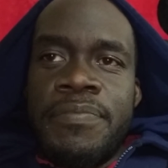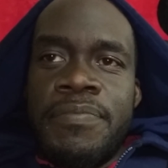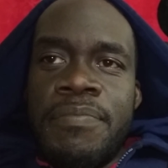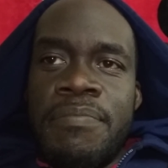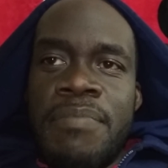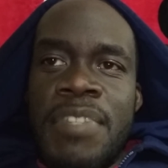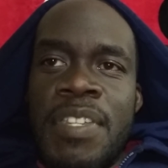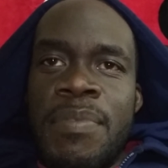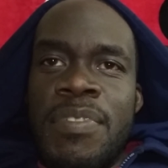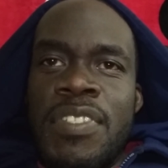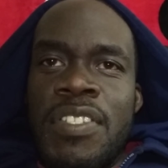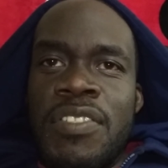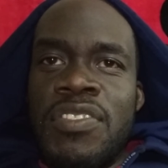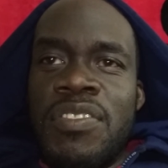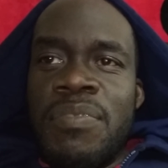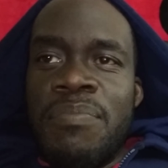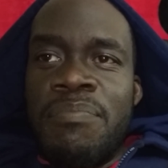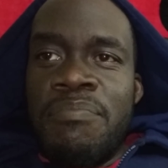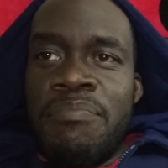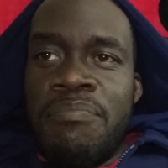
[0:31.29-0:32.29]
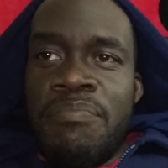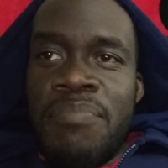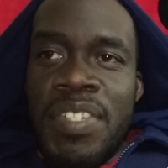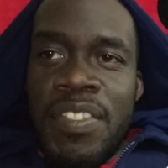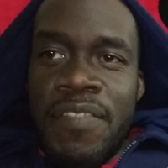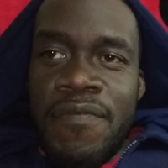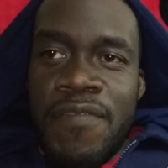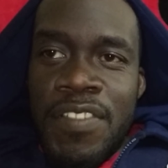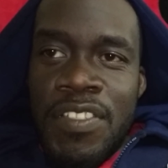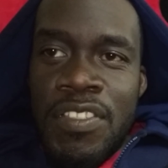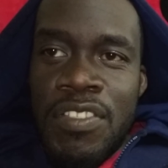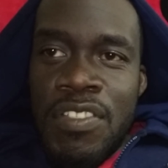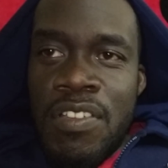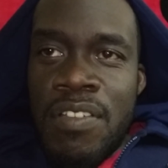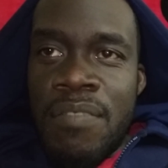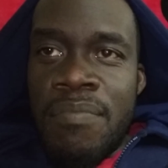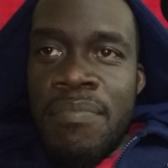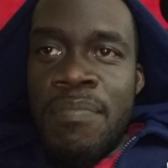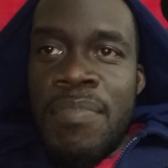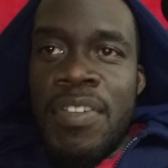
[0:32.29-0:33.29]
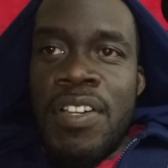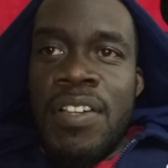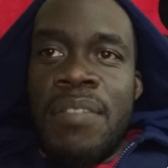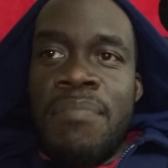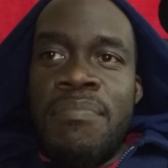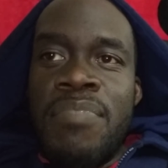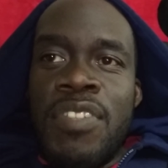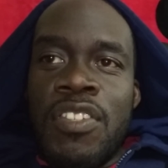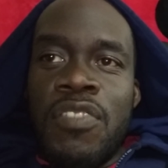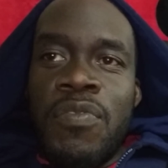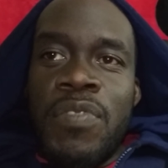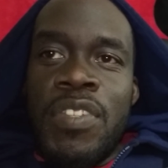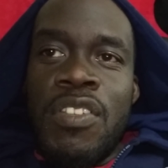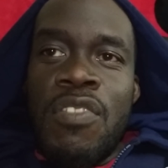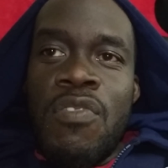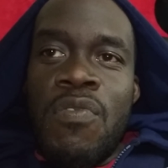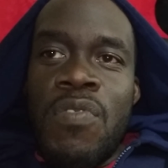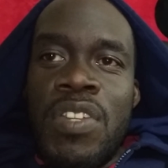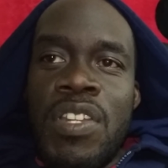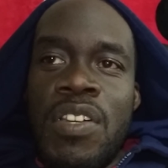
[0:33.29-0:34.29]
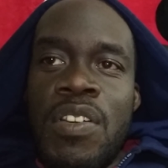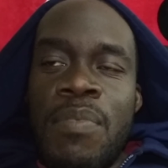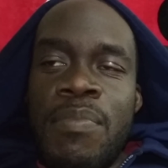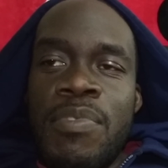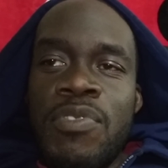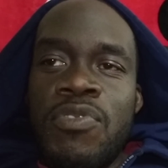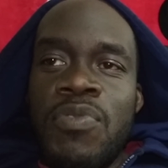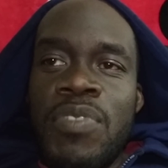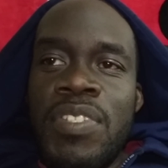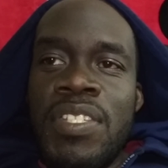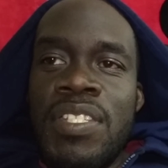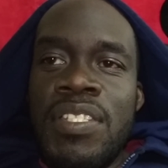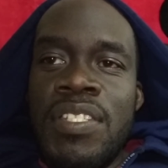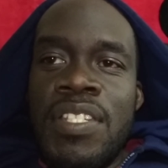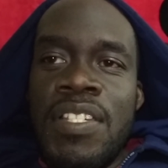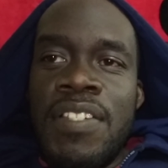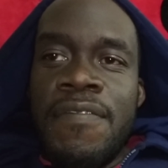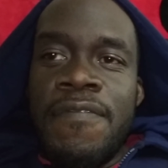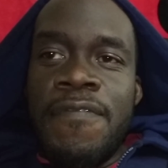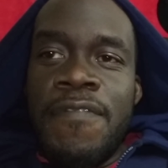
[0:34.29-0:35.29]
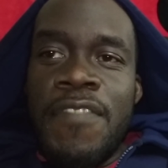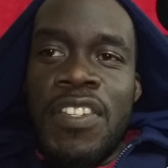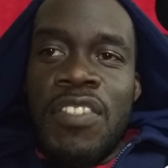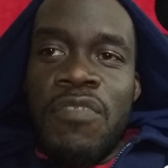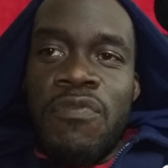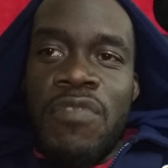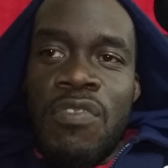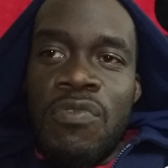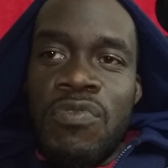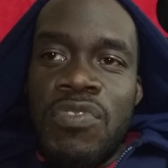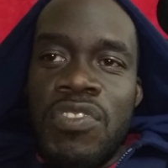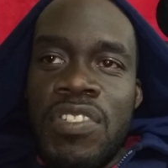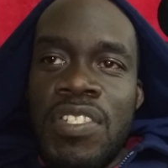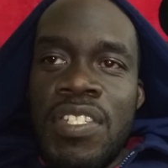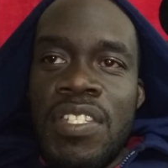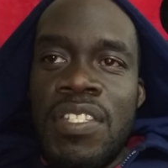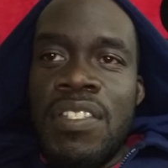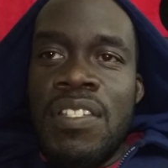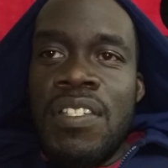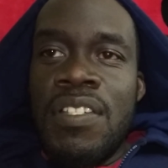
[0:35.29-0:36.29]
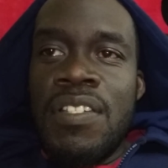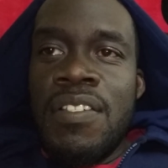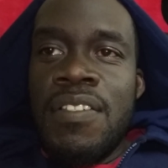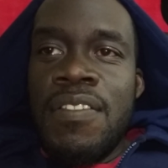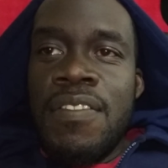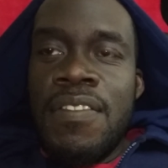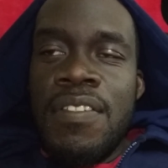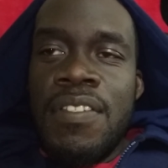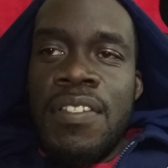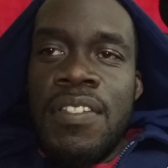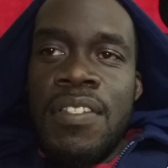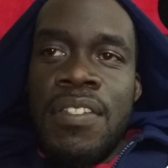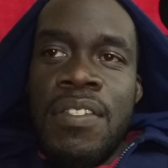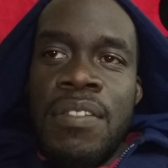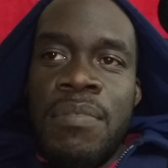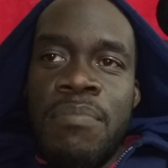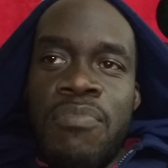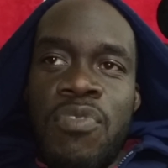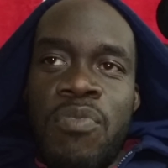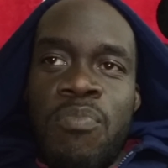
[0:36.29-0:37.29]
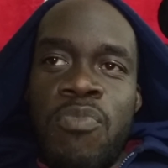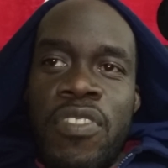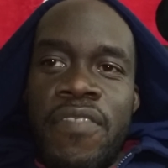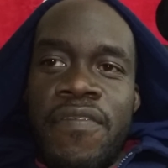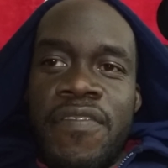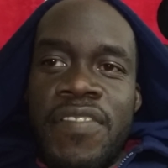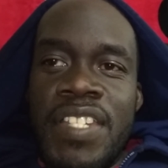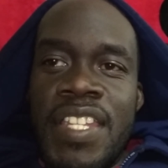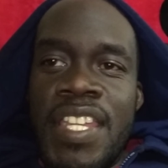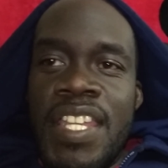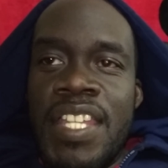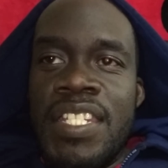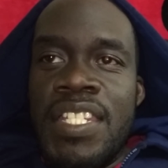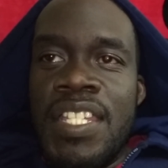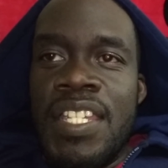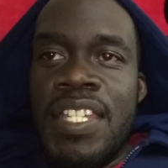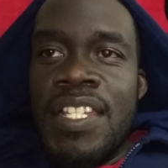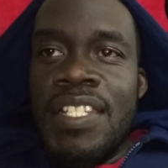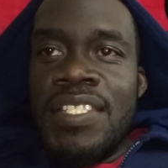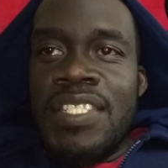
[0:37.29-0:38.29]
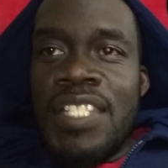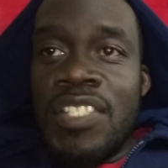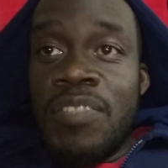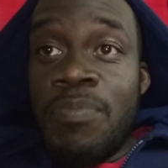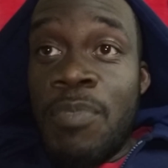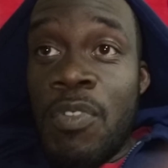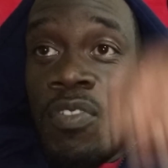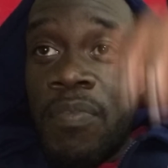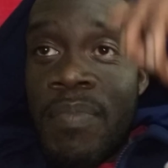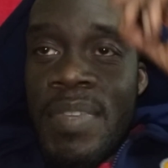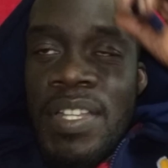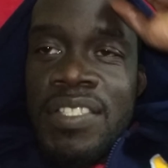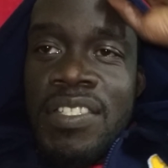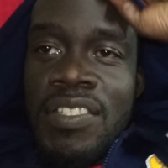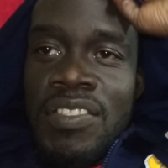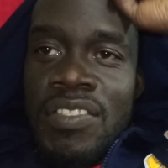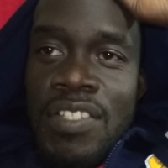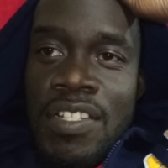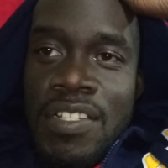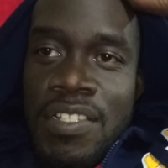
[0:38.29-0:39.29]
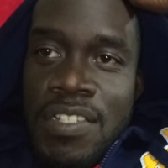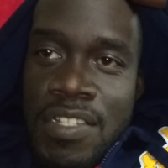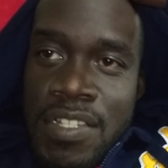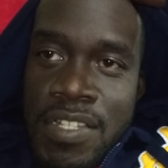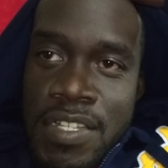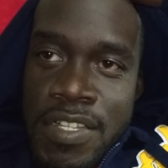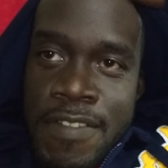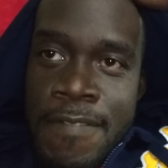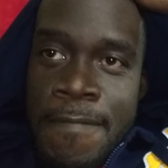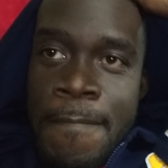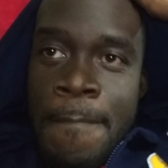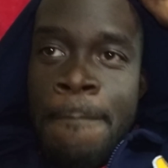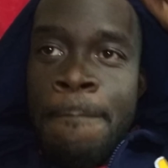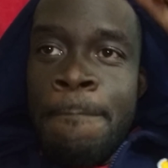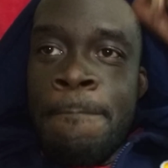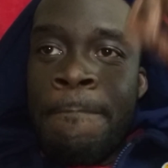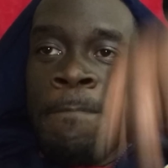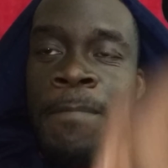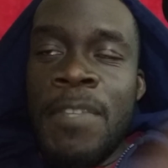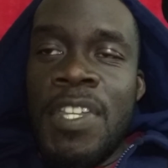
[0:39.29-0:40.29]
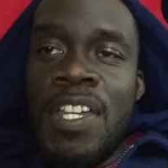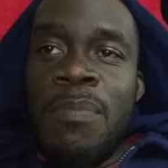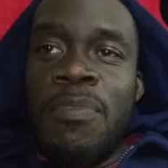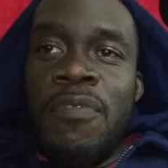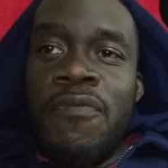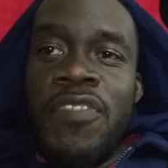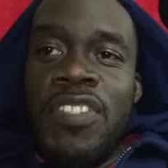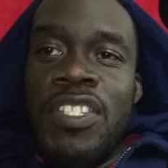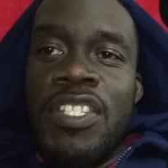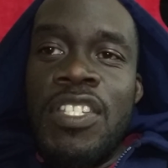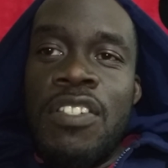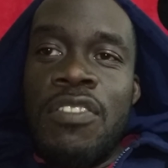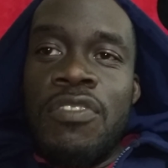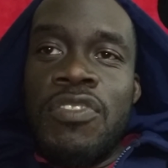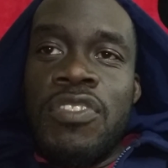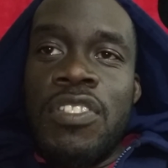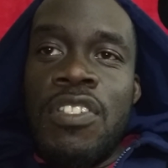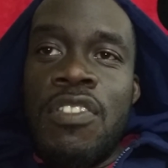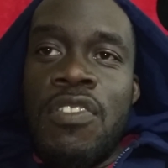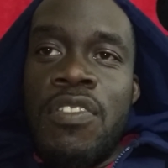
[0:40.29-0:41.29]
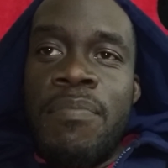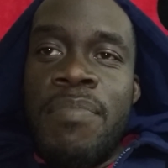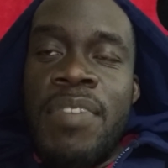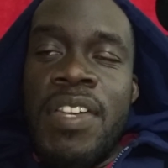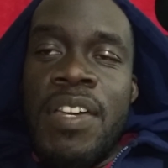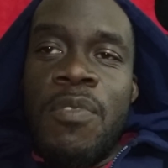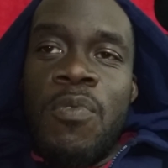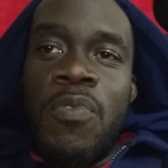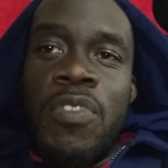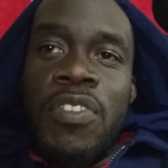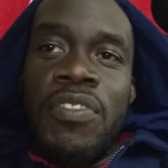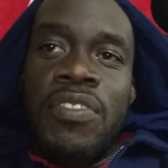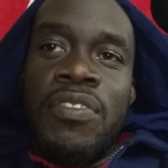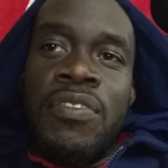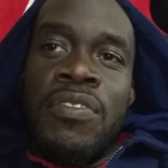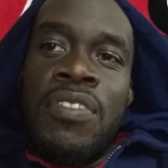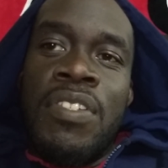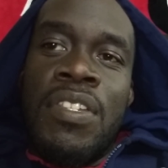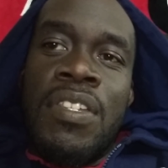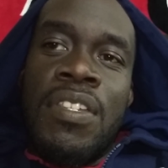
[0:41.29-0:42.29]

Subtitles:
Maybe there's some beefing or bickering going on between Freddie Roach and Buboy Fernandez. I spoke about this a couple videos ago about whether